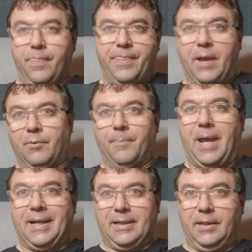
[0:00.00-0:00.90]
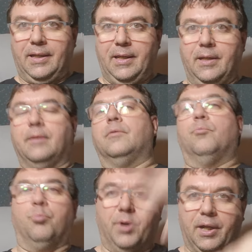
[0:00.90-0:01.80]
They run back and get it,
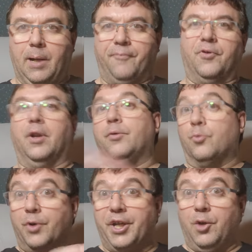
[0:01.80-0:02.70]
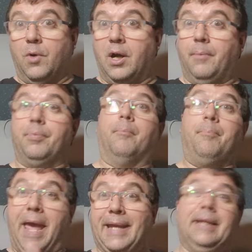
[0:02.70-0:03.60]
bring it up front, ring you up,
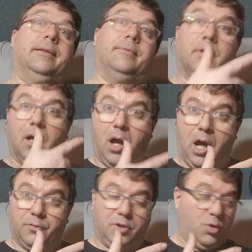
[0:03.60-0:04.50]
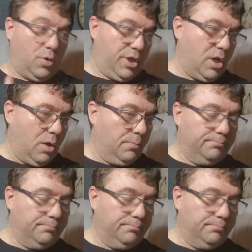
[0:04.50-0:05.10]
bag it, out the door you go.